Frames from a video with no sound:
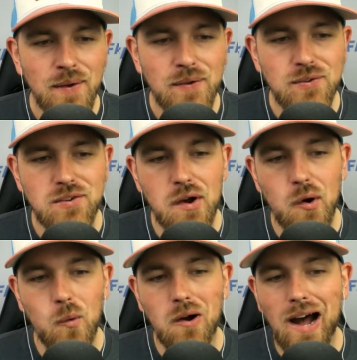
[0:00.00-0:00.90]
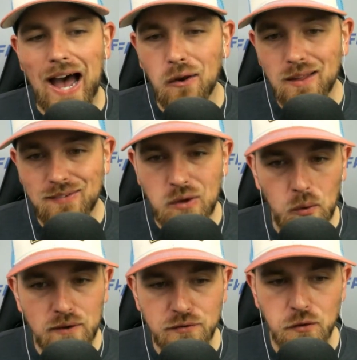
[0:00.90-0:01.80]
So I don't think it's
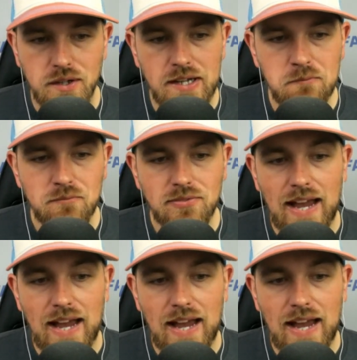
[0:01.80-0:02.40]
totally fluky.